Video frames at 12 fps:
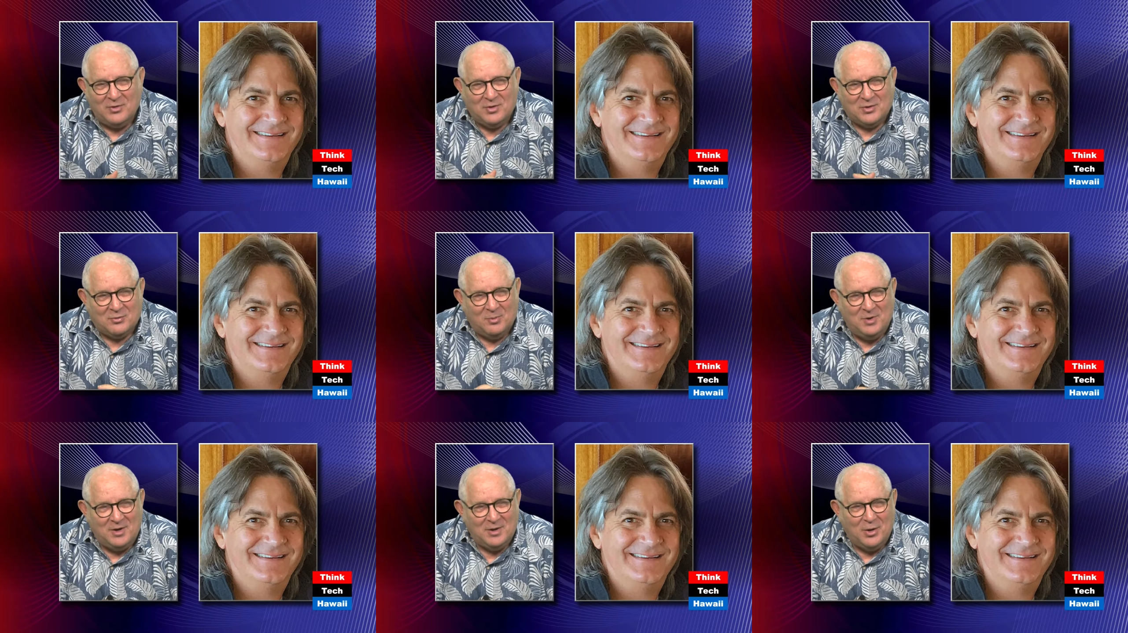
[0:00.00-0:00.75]
Speaker 1: us from
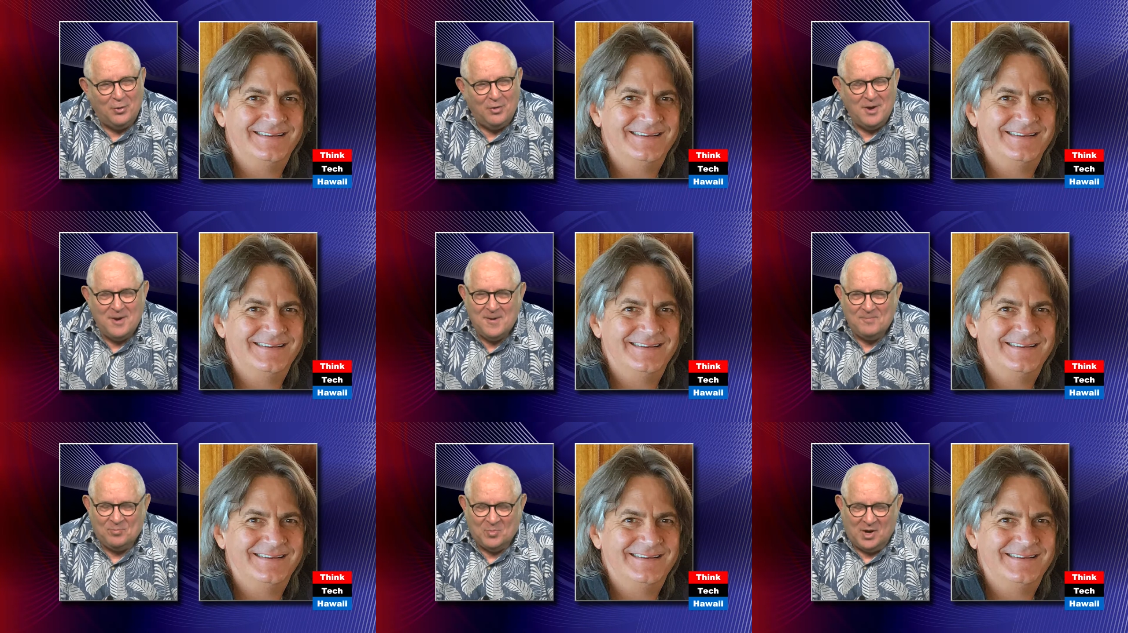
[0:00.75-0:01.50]
Hilo
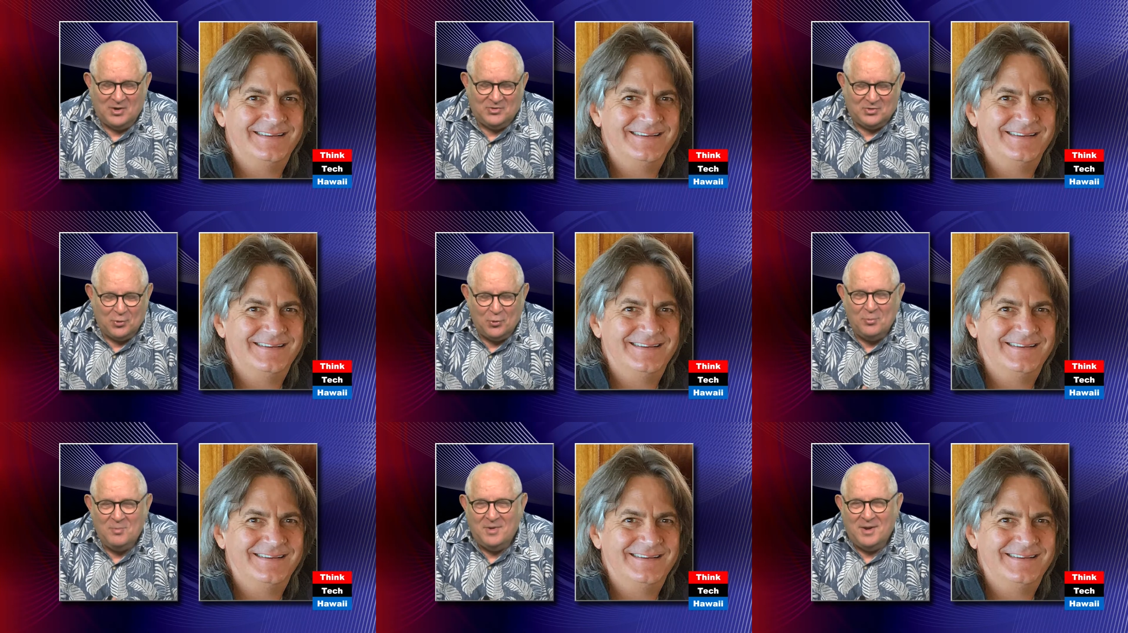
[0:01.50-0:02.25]
by
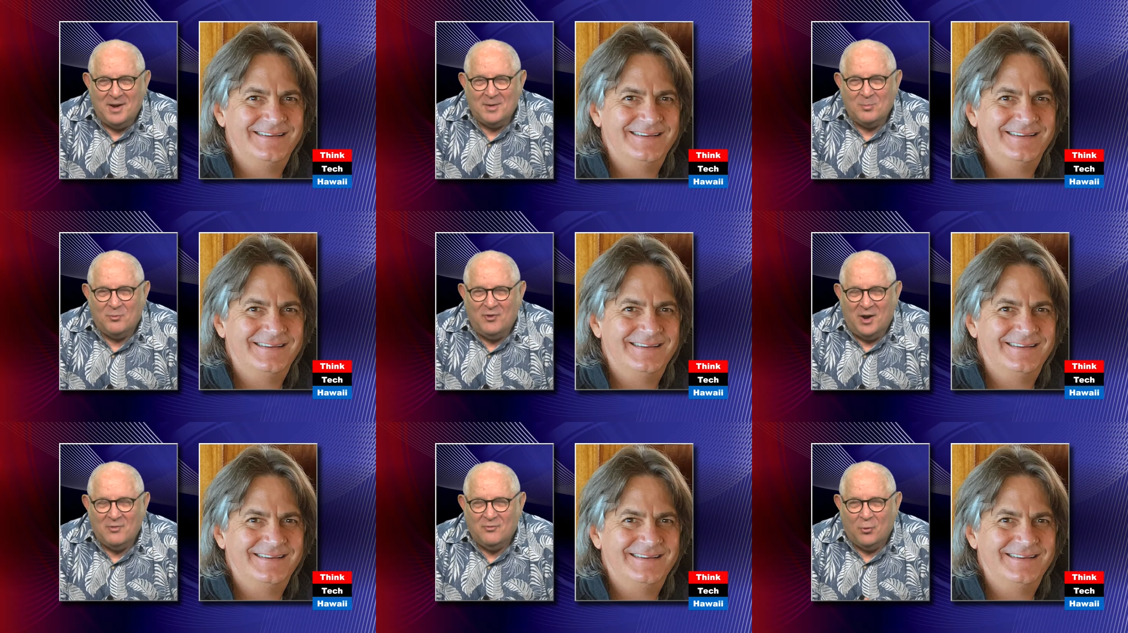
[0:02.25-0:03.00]
Zoom and
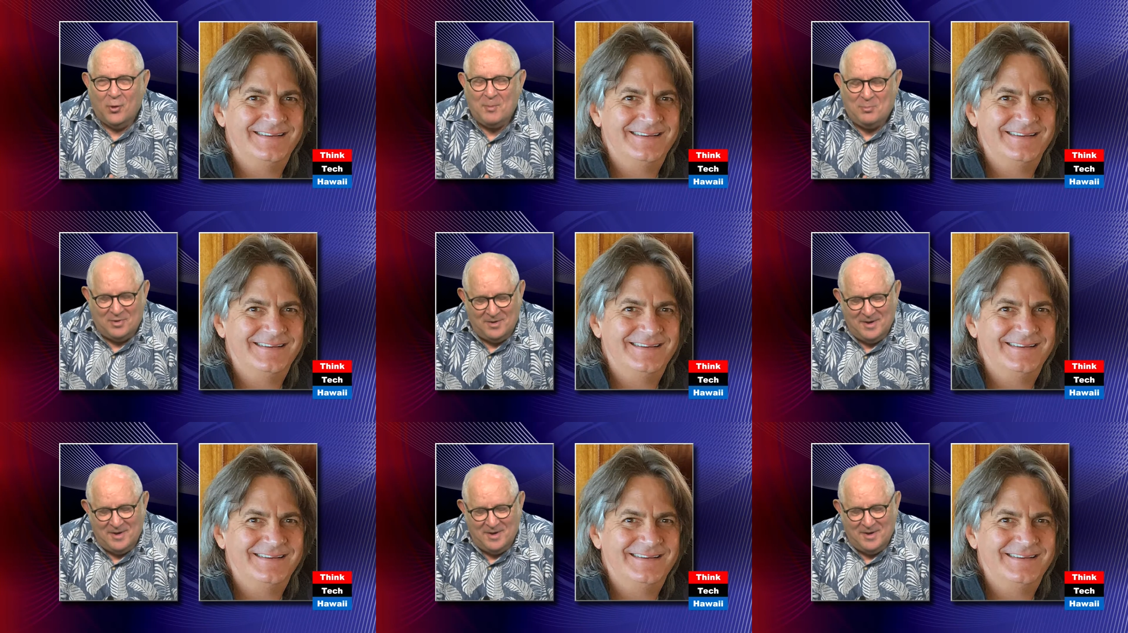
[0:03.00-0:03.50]
and VoIP,